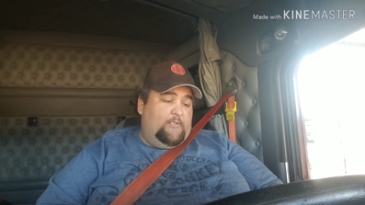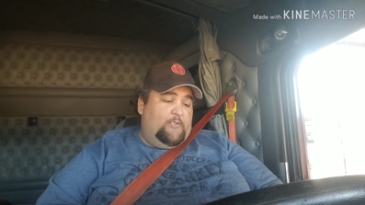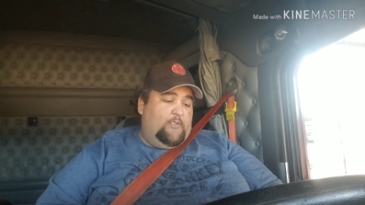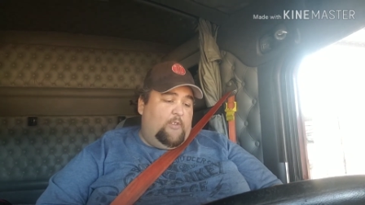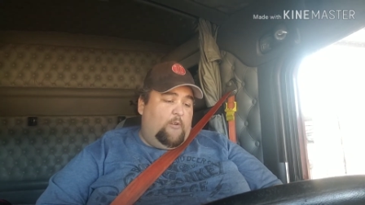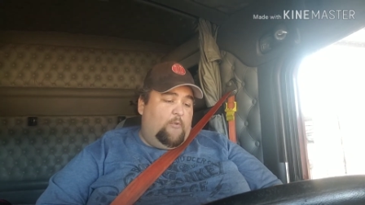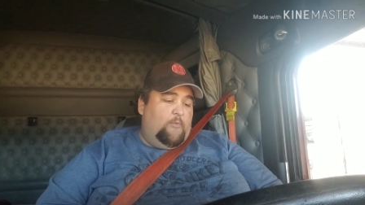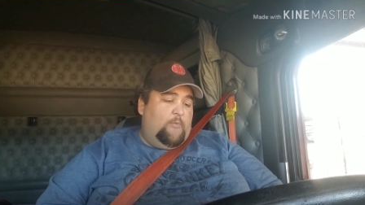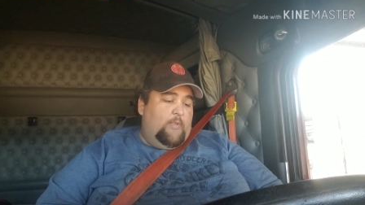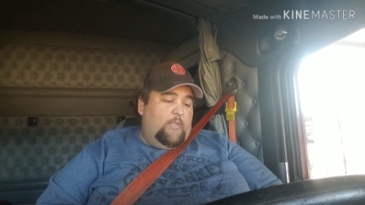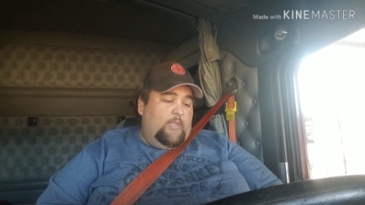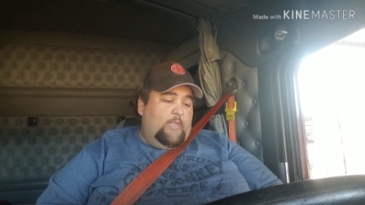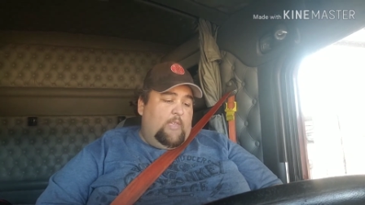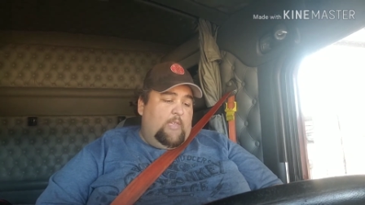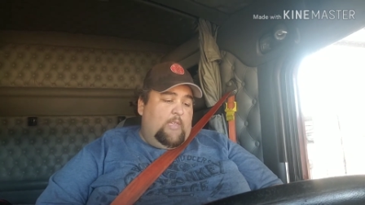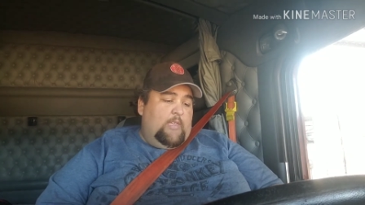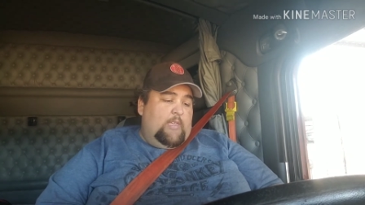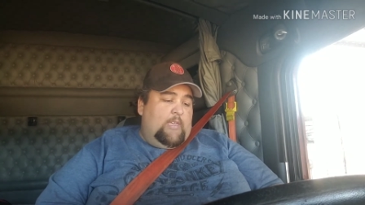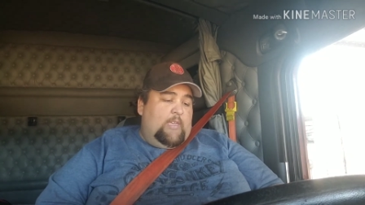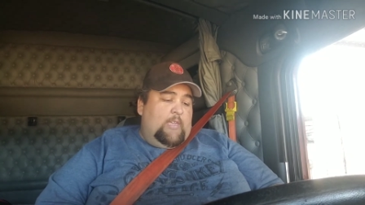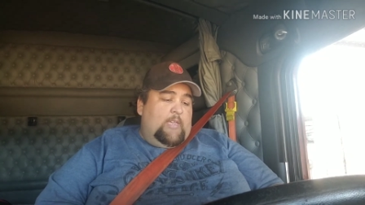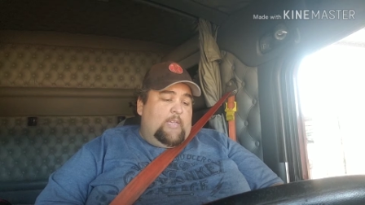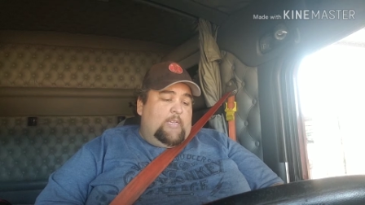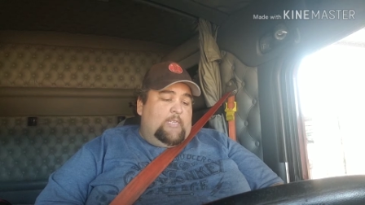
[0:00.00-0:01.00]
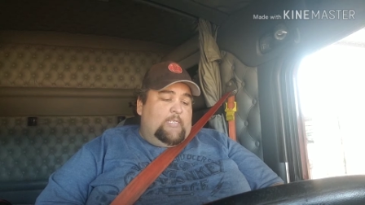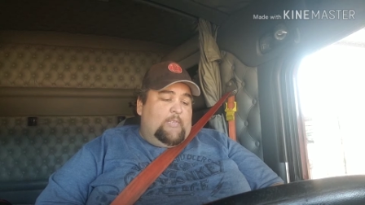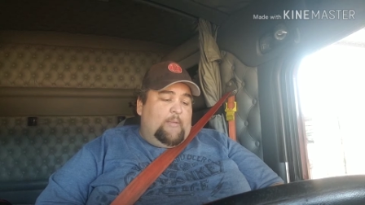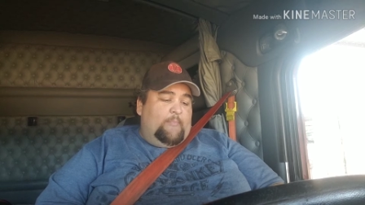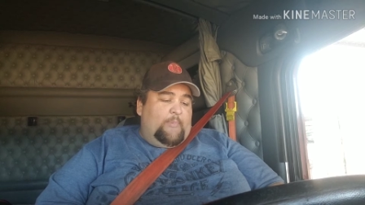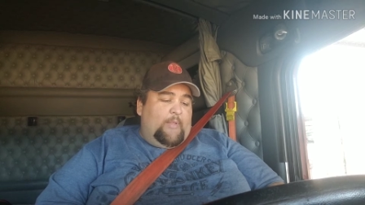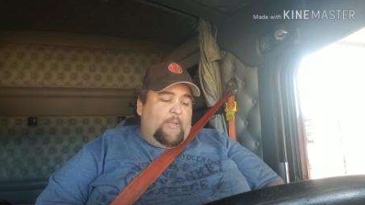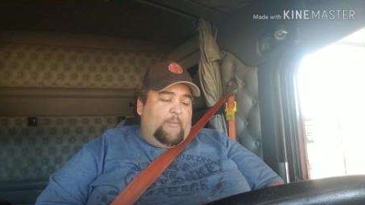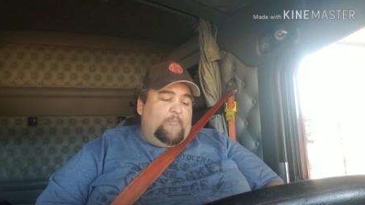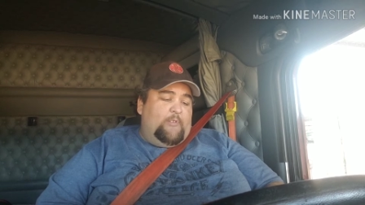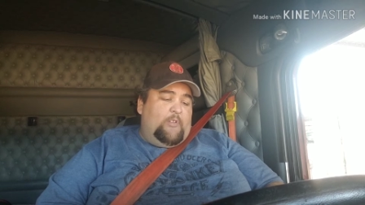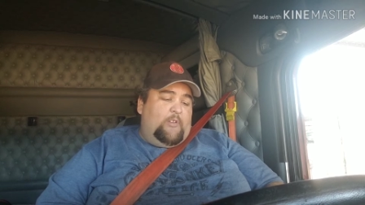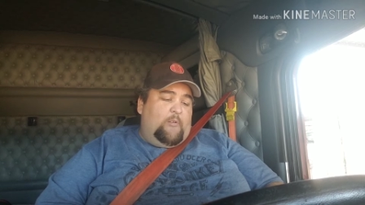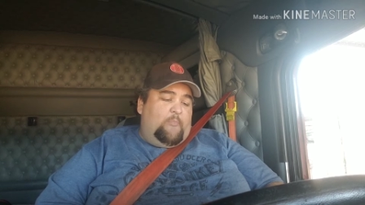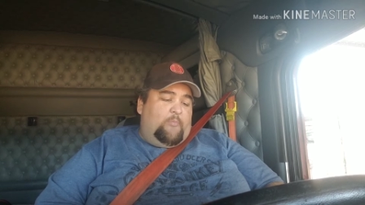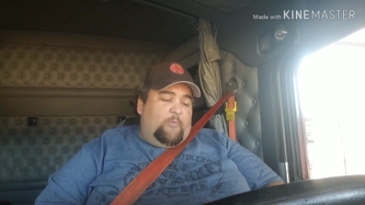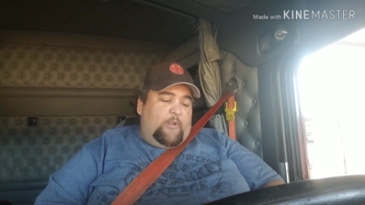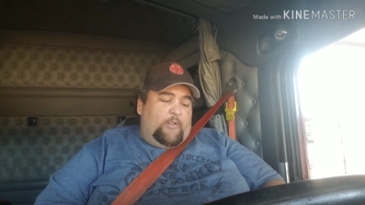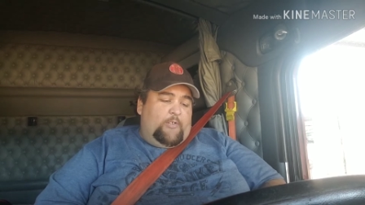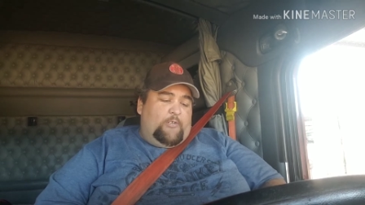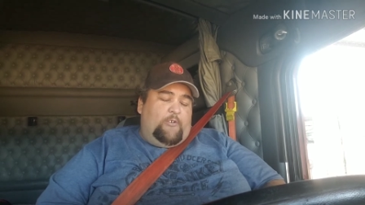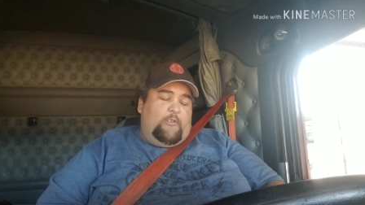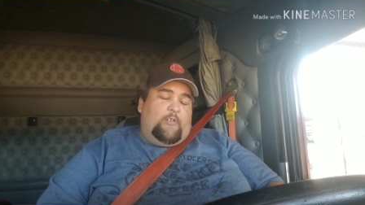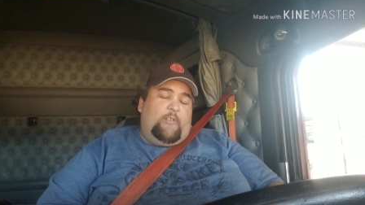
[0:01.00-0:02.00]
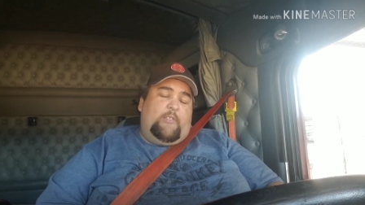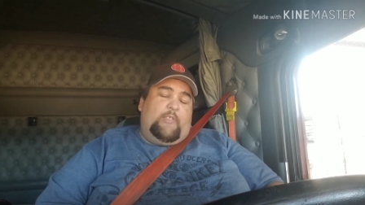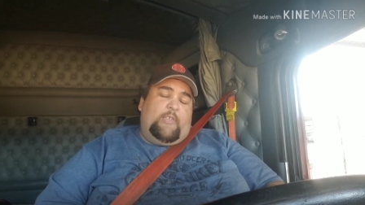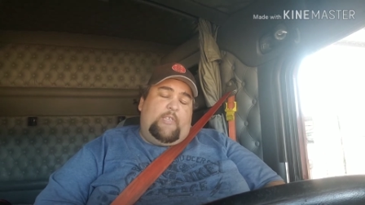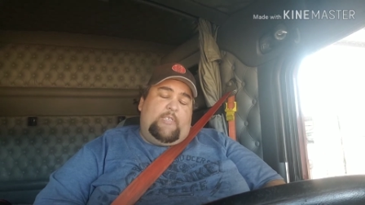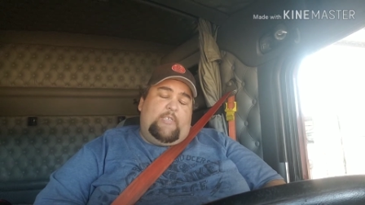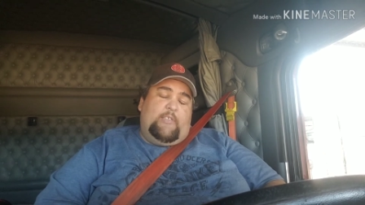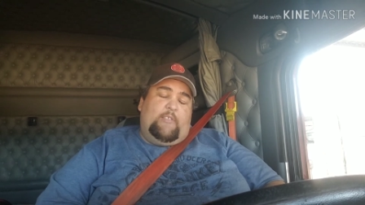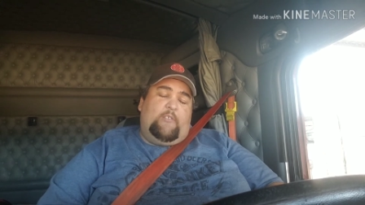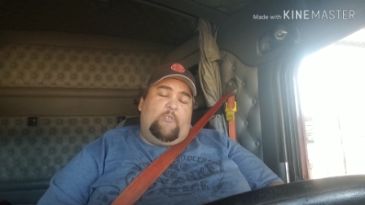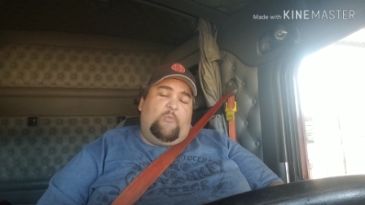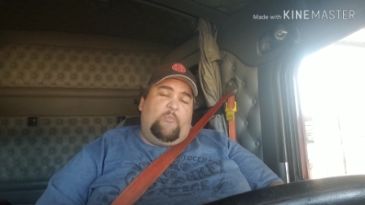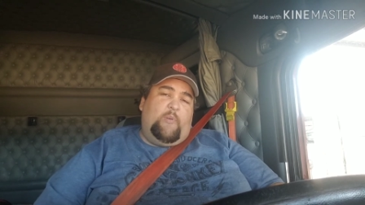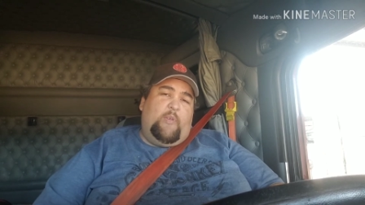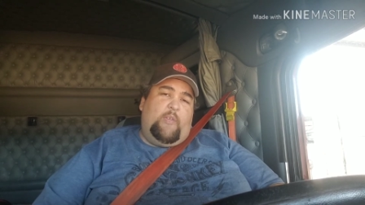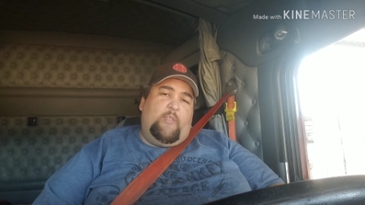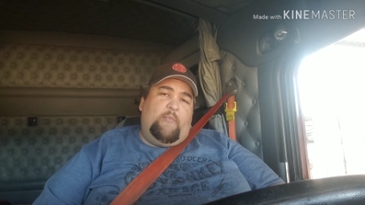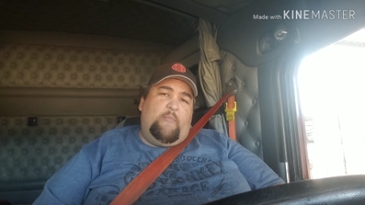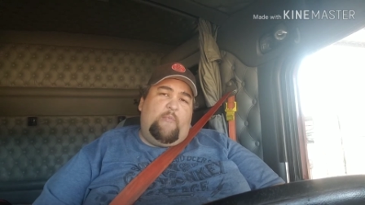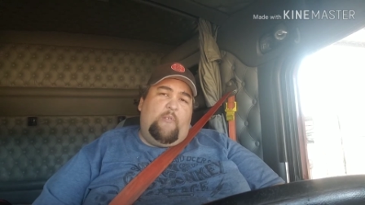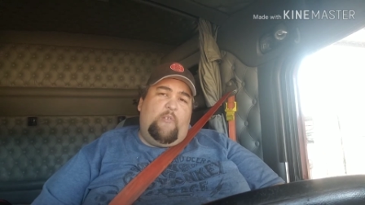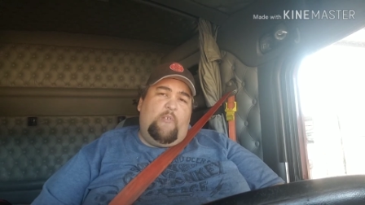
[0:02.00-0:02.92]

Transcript: So sometimes under pressure it leaks a little bit.